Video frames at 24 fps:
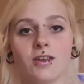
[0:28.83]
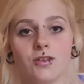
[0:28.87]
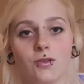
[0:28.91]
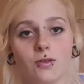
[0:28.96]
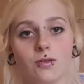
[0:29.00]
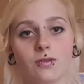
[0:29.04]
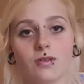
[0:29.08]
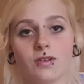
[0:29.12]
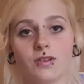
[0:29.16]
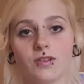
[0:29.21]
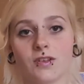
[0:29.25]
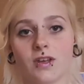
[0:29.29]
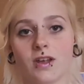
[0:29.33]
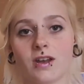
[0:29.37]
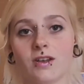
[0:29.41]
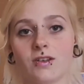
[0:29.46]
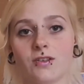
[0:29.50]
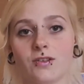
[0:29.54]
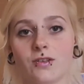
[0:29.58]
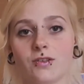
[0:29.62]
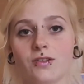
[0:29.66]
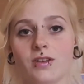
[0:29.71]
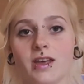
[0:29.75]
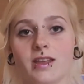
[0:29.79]
Jung
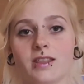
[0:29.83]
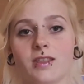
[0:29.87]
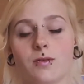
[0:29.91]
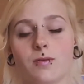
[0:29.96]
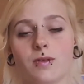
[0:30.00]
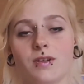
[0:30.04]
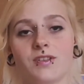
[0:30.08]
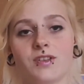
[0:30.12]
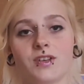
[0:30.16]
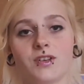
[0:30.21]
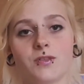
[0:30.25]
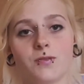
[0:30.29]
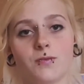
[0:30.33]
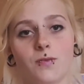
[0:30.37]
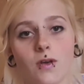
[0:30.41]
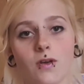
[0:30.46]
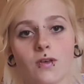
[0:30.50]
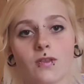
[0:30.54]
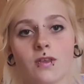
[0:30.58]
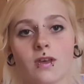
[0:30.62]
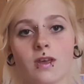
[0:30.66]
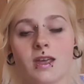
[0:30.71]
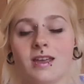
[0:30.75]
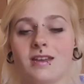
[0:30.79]
decided to take the research
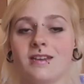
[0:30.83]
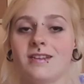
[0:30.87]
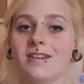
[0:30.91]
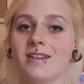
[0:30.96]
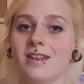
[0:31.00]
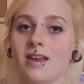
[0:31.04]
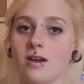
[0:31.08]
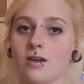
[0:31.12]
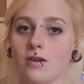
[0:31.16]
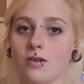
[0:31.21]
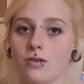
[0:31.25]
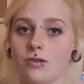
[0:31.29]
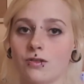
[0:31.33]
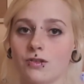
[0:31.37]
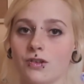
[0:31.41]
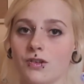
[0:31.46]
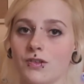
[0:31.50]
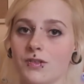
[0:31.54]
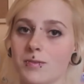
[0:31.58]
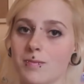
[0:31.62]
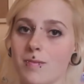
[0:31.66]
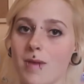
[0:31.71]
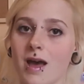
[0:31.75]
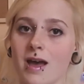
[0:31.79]
further into the
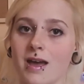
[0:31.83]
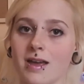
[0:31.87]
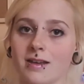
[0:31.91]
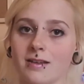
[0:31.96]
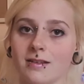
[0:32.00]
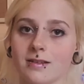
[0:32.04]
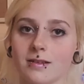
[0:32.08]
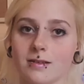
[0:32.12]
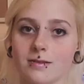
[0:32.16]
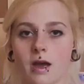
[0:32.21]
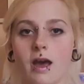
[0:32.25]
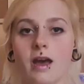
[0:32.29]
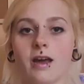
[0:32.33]
unconscious mind.